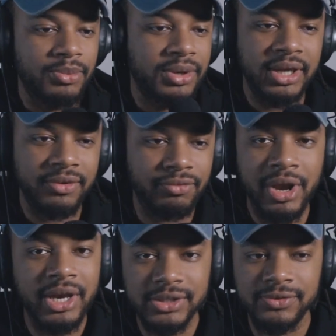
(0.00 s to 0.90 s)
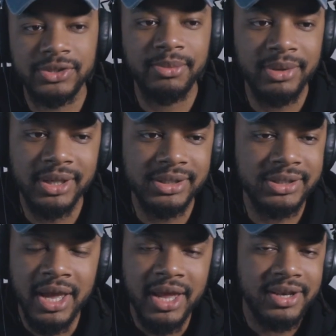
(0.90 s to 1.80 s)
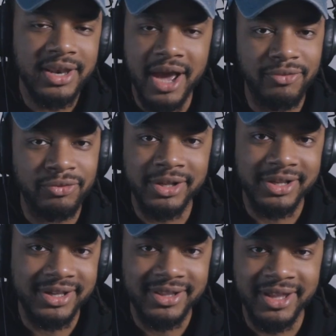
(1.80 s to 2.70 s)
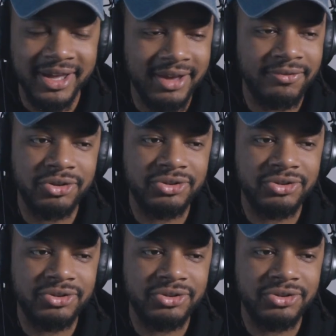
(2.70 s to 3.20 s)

you want to give ratings for some of these? Not really. Like, if